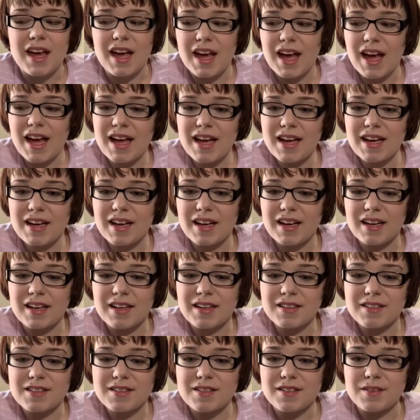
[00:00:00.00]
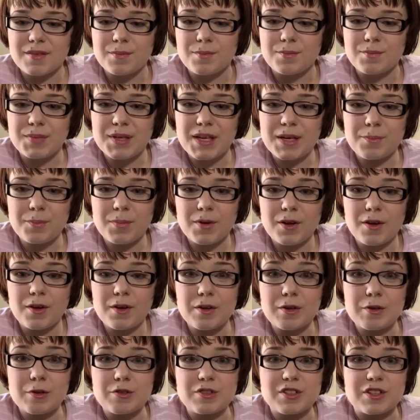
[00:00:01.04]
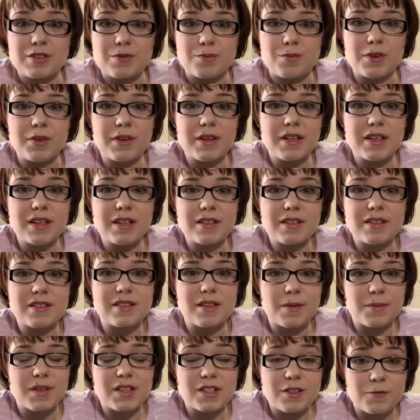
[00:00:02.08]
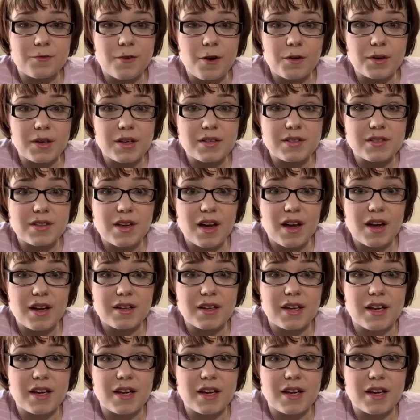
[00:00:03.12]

And people who just really need something to focus on